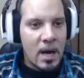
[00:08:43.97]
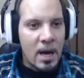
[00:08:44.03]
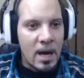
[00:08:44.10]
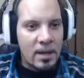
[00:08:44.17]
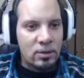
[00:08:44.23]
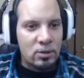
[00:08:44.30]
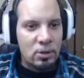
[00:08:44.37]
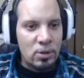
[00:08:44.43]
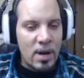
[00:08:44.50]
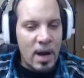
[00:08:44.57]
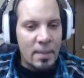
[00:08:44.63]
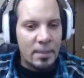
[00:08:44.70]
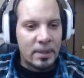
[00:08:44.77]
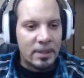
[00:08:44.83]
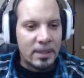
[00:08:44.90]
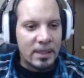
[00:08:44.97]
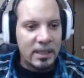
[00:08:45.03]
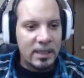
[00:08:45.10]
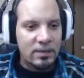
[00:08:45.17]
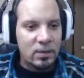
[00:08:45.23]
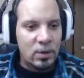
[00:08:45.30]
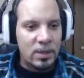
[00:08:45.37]
I do not
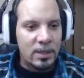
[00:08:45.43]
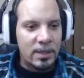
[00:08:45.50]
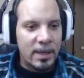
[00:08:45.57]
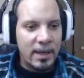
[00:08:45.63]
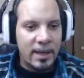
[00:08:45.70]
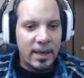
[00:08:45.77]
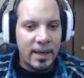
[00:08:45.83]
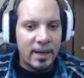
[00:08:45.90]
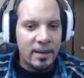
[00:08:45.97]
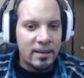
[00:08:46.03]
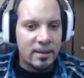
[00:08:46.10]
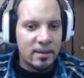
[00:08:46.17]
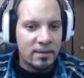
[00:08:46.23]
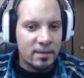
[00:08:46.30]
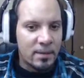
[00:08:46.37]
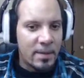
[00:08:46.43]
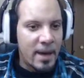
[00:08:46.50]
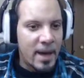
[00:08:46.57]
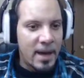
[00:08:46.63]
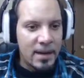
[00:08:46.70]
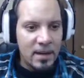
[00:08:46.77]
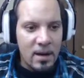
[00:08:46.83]
believe you can get in from
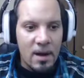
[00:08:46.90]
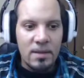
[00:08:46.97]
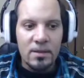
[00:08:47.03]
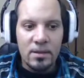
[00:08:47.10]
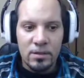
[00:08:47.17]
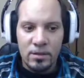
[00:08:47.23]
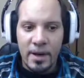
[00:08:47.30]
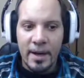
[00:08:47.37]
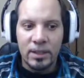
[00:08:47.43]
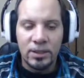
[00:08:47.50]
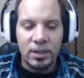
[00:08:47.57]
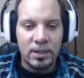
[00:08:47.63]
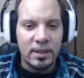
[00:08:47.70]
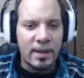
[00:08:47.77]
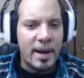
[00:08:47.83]
any other direction.